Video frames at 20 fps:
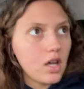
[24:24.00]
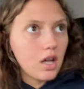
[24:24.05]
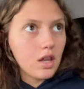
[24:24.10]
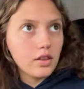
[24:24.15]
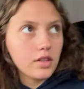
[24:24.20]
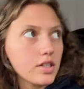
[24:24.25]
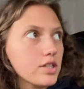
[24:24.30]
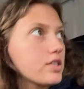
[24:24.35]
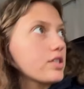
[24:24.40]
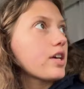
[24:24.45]

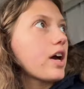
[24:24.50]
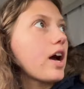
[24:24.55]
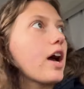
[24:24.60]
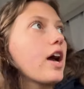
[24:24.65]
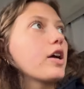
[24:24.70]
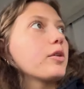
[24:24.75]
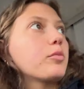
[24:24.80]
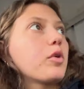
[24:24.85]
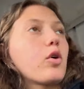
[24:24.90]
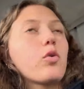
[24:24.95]
This
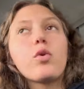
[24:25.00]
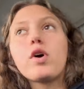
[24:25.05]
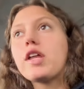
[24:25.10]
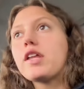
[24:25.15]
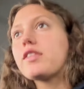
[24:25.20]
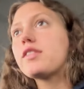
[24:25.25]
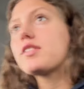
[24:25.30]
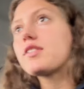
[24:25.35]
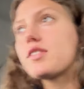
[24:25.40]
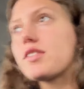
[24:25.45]
time
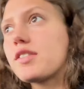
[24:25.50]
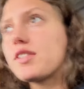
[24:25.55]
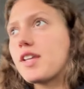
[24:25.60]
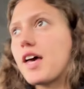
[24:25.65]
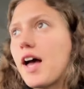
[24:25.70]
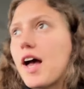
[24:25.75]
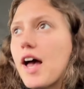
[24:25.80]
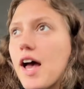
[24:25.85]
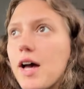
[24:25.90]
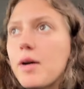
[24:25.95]
with
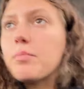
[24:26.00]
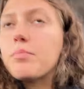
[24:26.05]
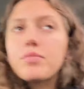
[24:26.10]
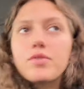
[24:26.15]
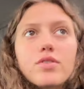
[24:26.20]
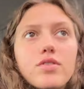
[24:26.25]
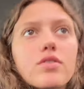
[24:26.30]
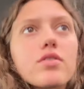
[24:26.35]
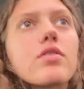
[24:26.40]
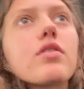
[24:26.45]

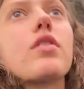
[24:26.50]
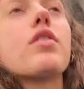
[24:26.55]
steps